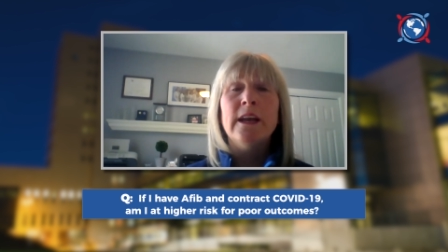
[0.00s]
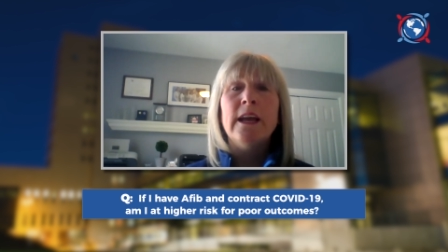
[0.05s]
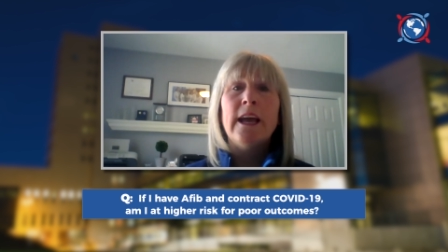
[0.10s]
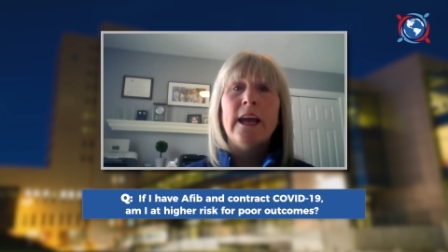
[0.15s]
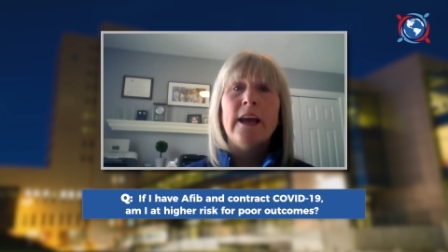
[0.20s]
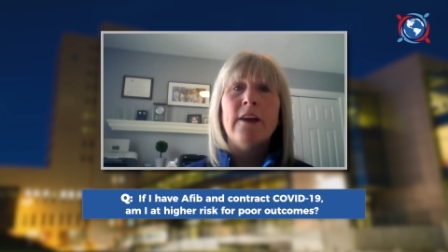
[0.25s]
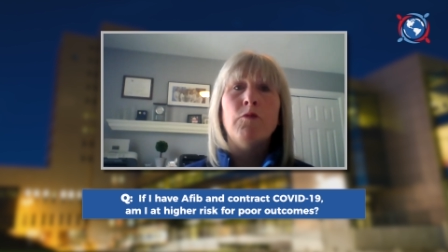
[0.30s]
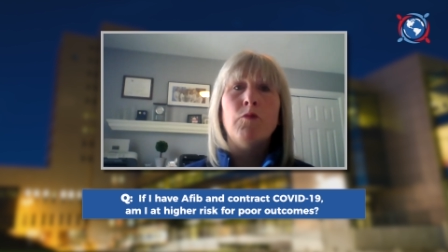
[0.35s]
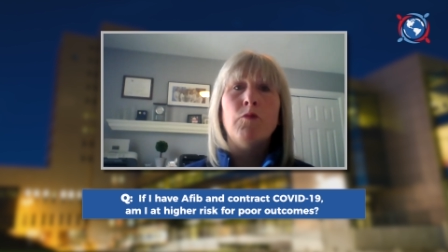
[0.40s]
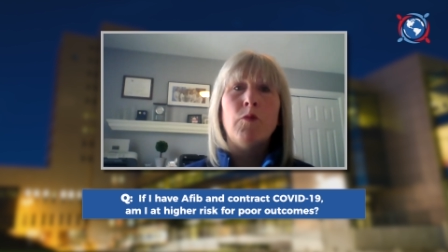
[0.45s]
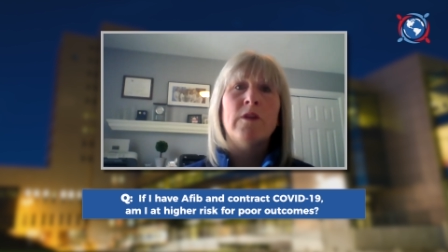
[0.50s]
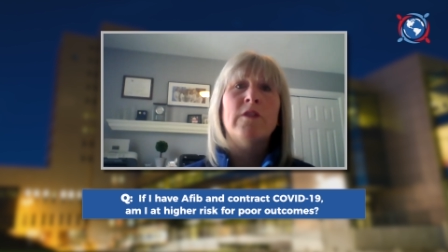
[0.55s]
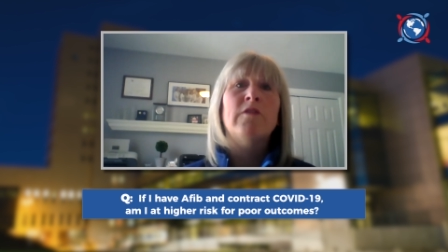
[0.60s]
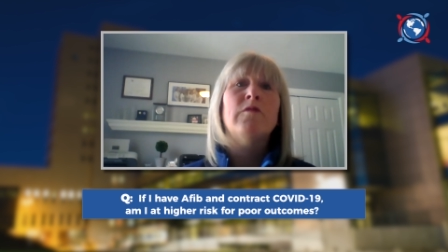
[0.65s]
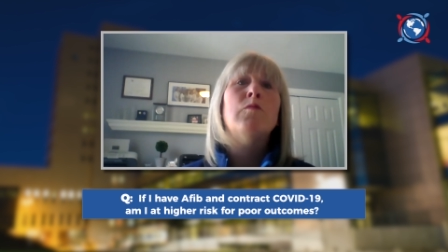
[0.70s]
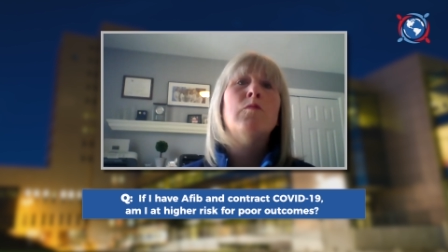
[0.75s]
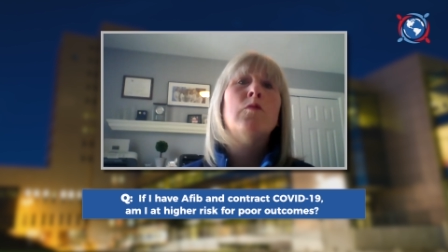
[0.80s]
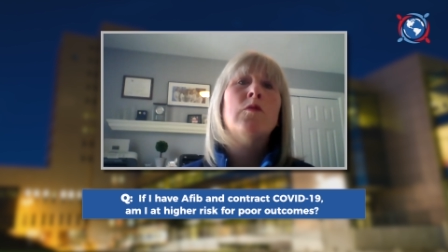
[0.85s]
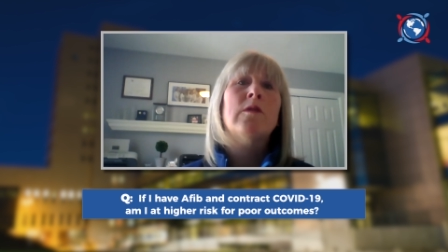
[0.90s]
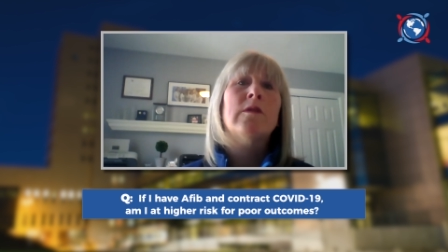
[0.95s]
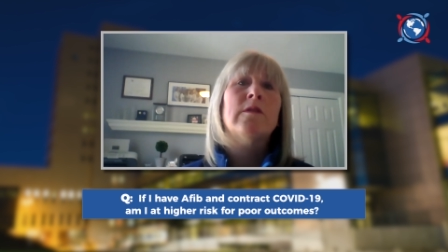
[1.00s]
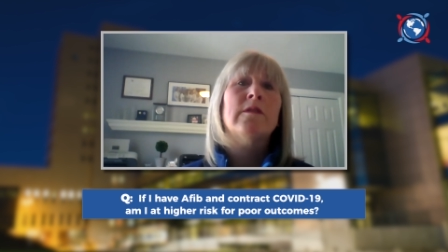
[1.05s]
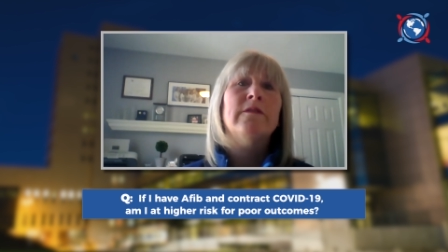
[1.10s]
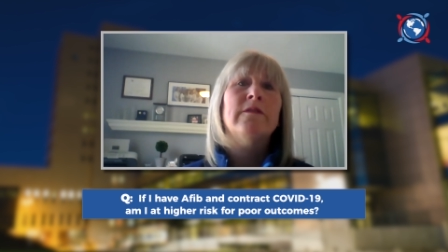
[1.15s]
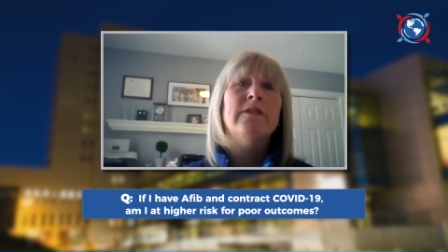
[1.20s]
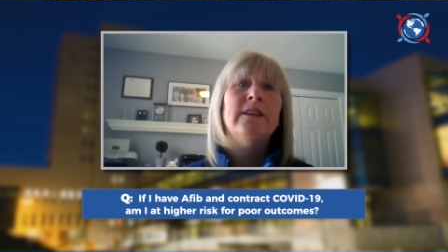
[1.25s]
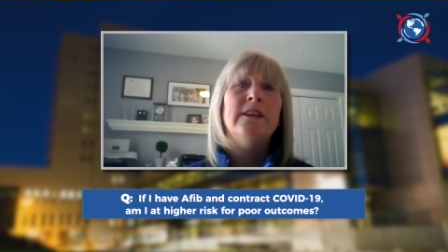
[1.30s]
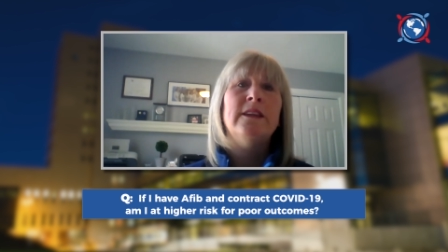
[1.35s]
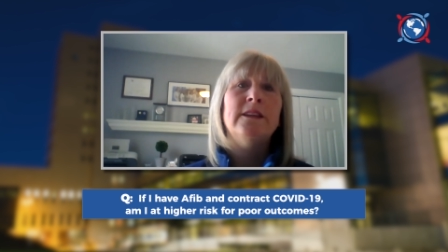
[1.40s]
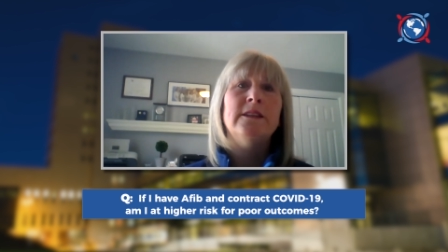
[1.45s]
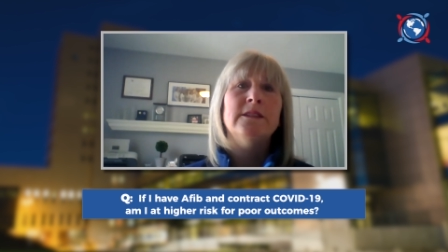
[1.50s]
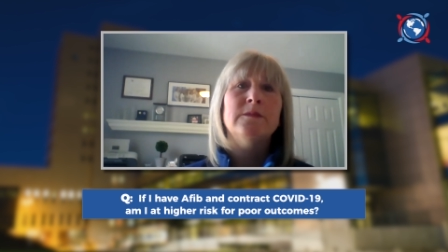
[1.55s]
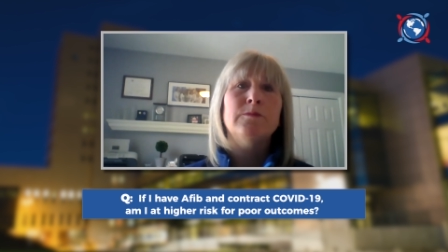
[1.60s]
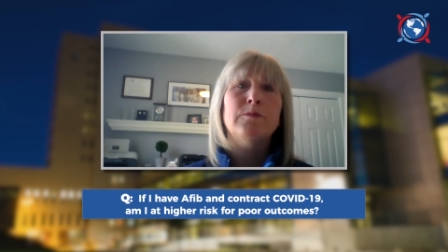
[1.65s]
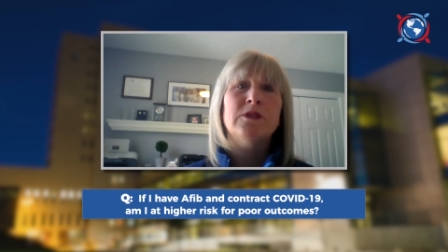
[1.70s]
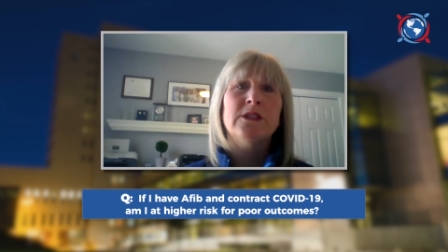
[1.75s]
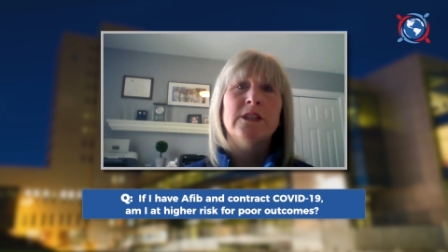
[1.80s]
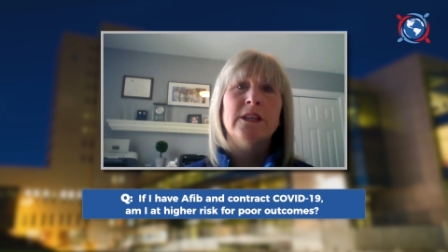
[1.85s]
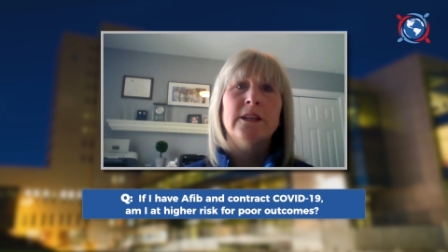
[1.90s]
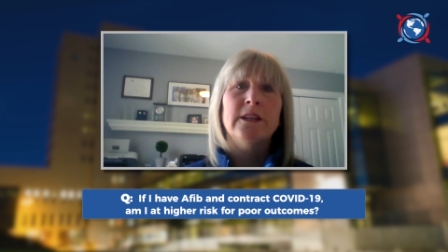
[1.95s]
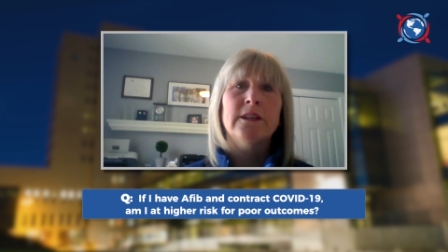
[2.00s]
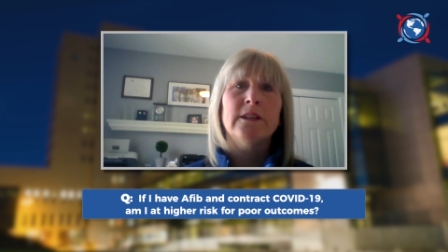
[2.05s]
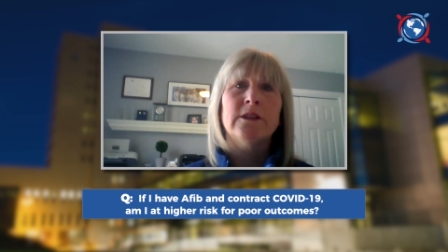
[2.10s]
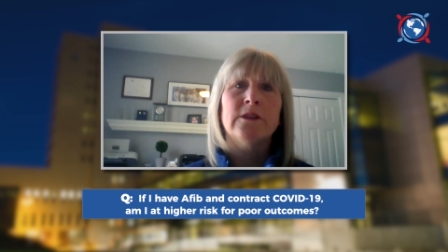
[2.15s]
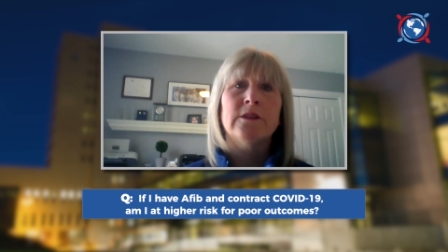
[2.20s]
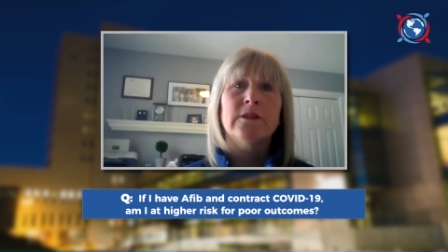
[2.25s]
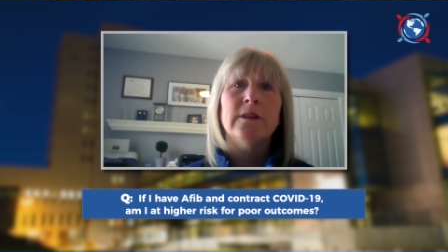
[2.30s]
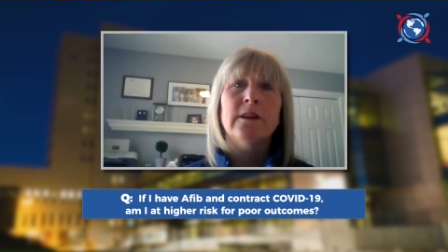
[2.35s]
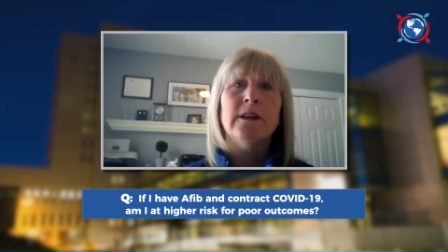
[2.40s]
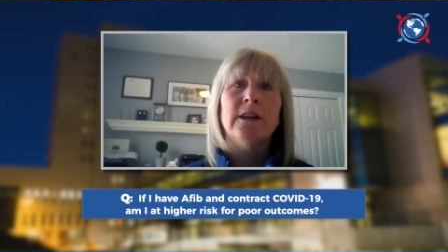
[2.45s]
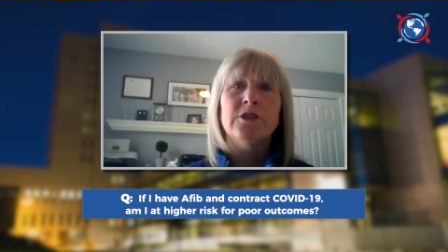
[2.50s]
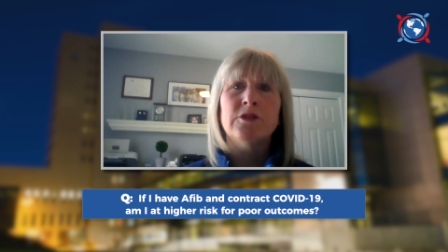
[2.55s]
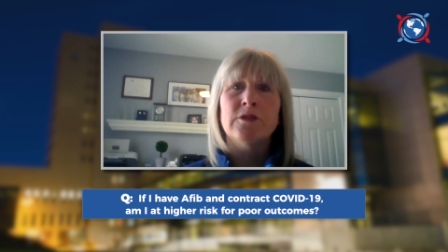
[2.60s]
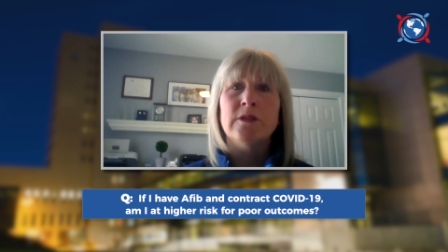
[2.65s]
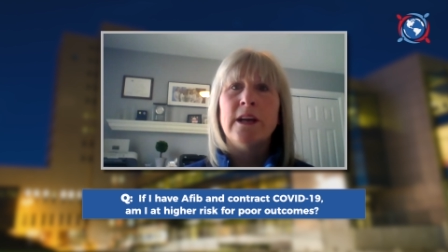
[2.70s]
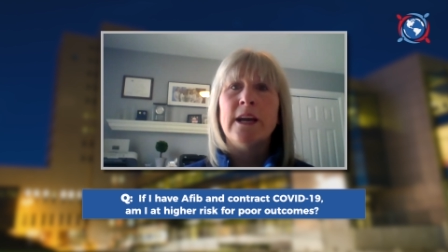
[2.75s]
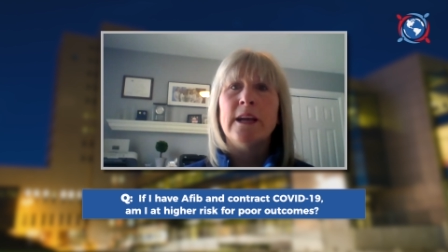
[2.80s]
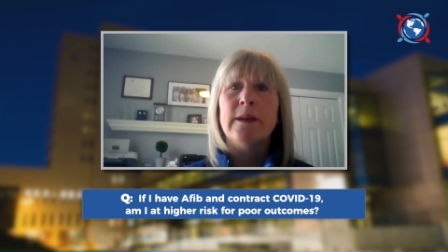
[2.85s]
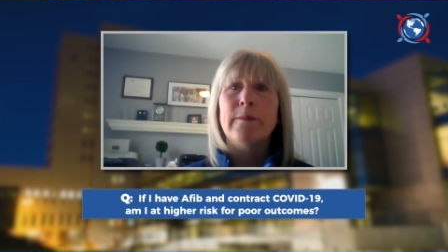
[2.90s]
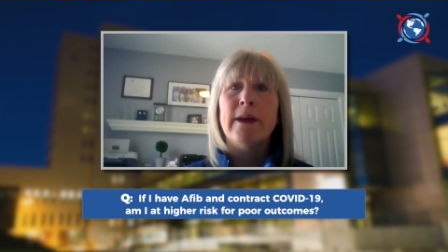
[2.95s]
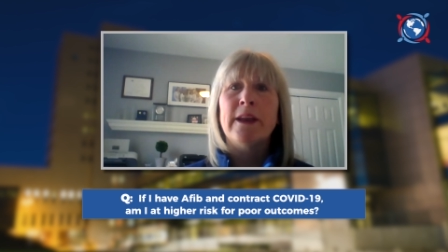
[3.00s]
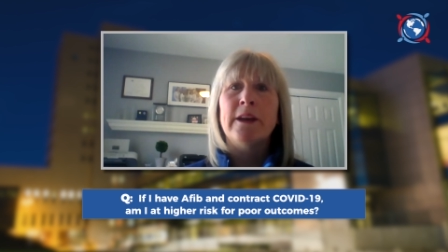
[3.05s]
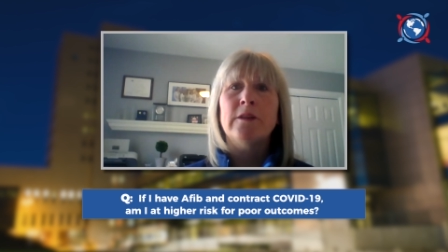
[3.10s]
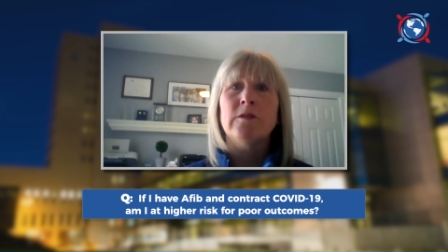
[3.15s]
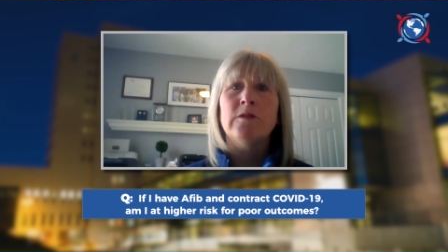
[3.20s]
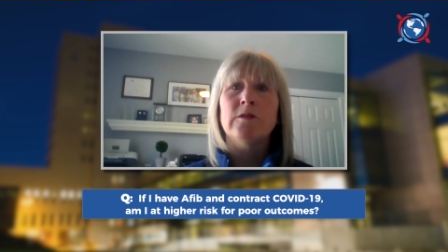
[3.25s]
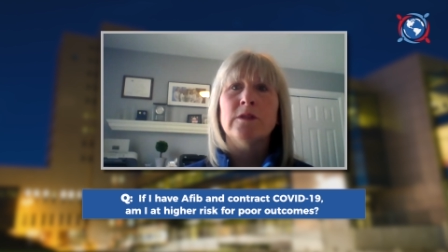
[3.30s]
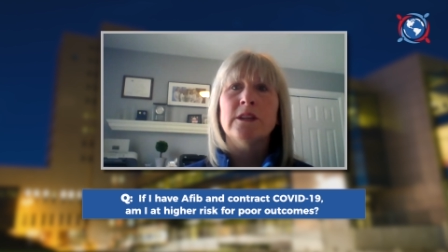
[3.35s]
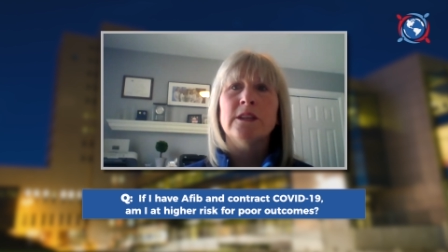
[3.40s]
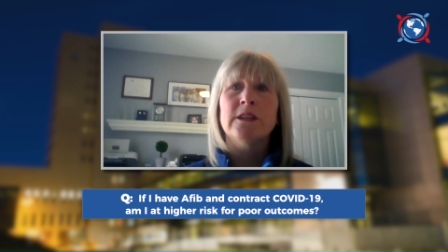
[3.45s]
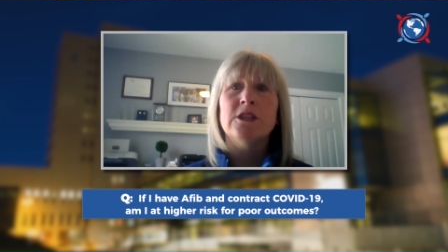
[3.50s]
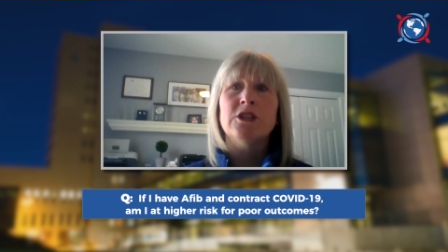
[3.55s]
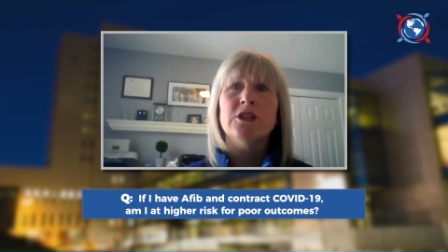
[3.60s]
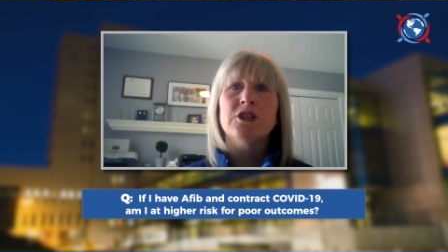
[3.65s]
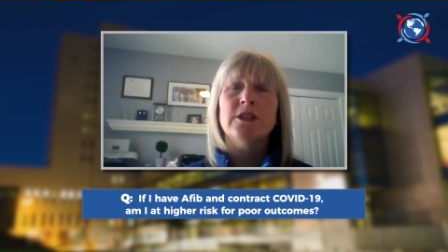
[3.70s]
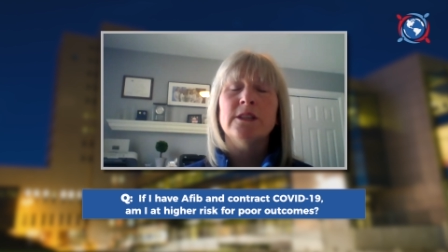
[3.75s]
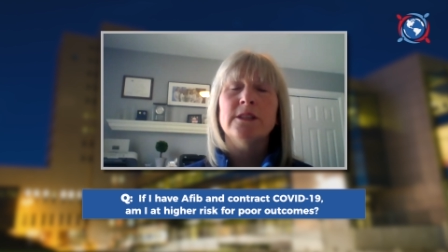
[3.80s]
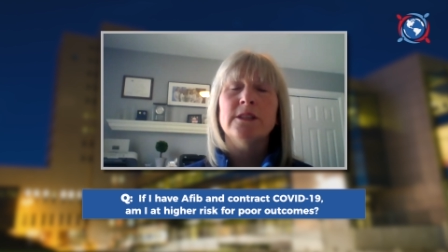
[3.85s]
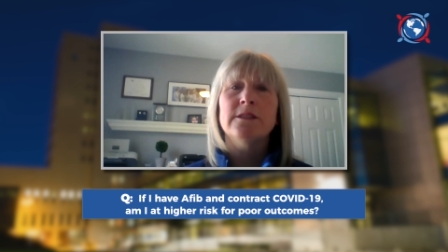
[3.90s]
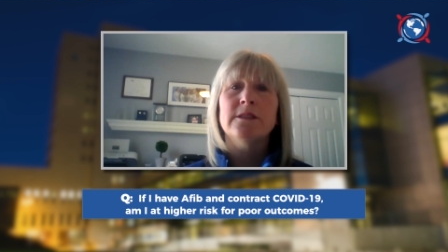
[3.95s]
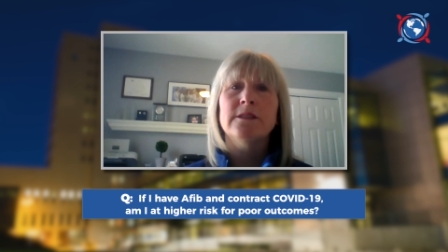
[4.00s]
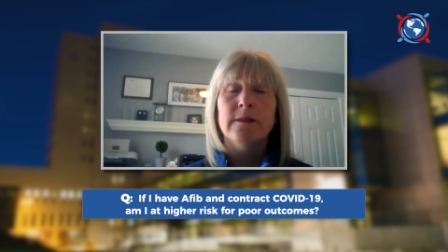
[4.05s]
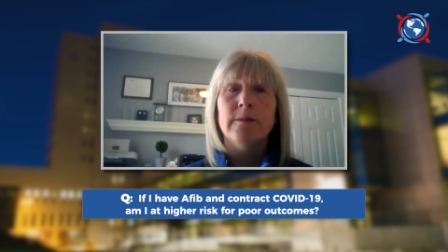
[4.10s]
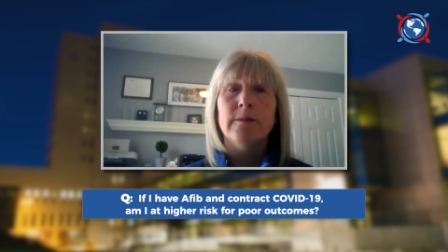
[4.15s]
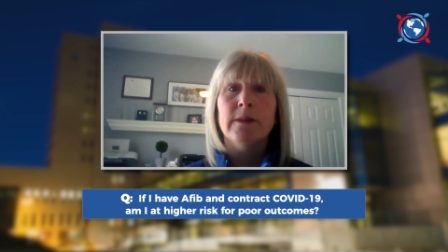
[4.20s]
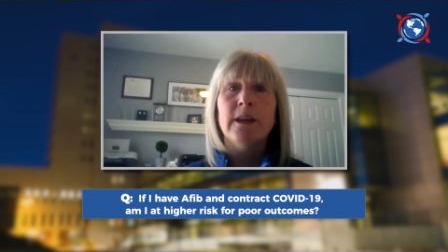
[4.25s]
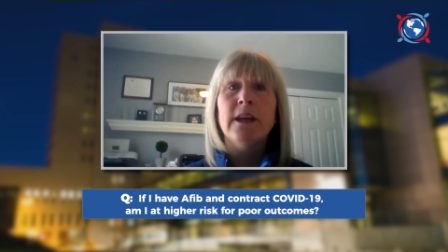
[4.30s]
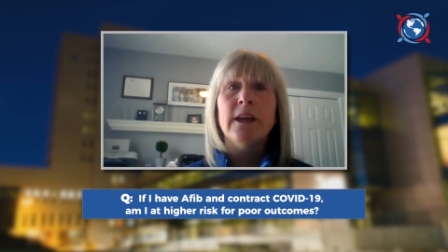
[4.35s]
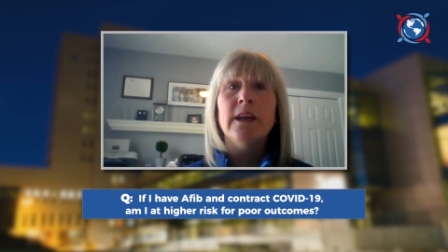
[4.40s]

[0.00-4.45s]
have one or more of these particular underlying medical conditions.